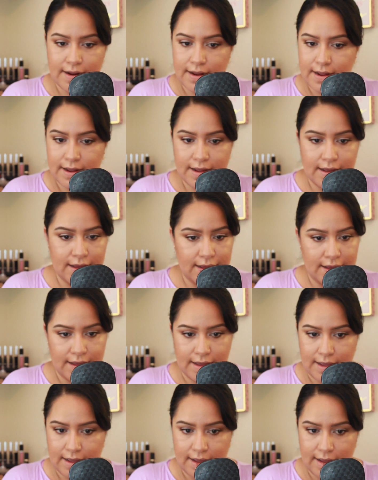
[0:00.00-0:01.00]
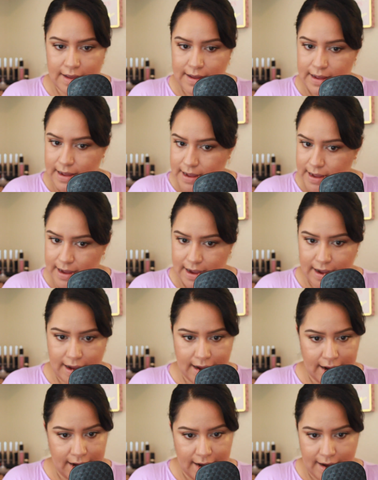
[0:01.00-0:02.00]

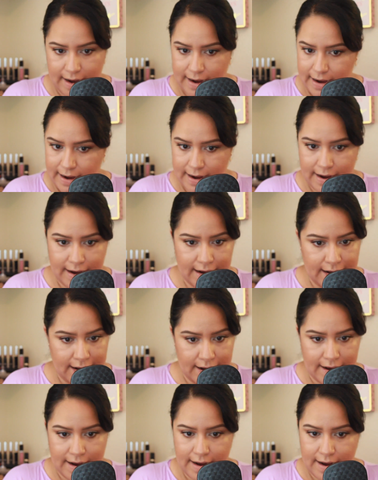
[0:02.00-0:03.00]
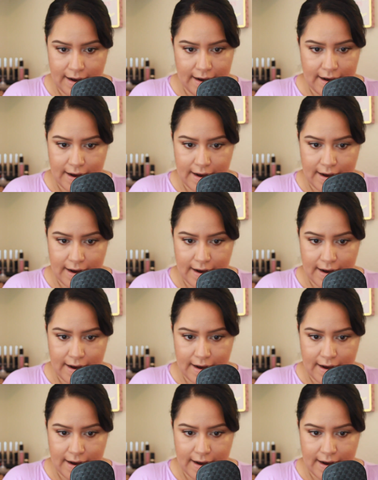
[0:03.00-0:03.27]
[no speech]